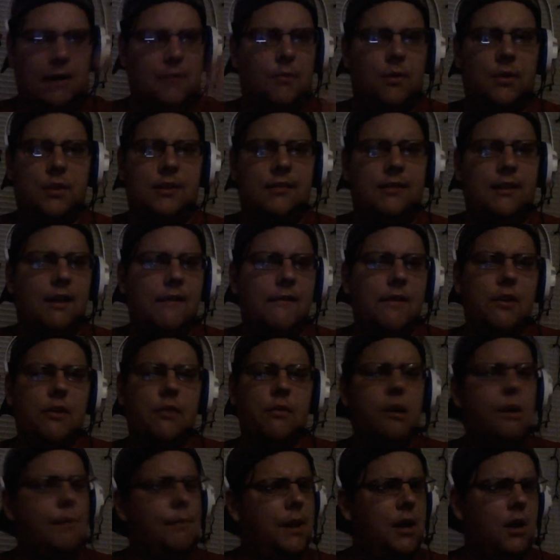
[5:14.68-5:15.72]
with his NFL
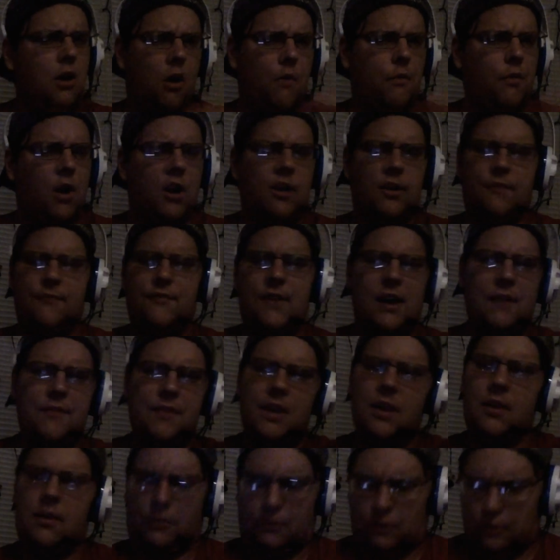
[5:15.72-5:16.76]
career, it'll be over under 5
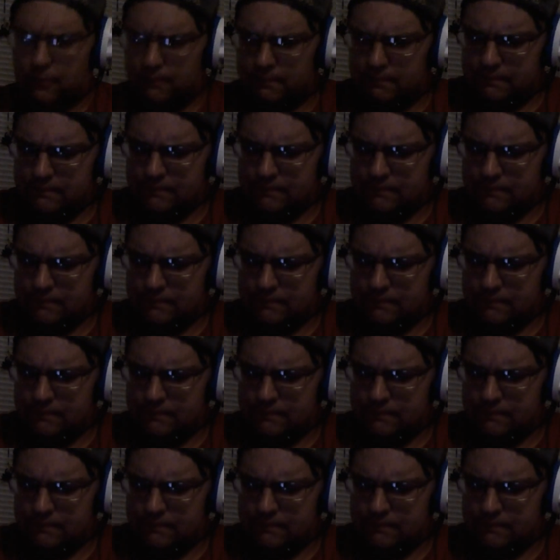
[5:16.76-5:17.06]
years.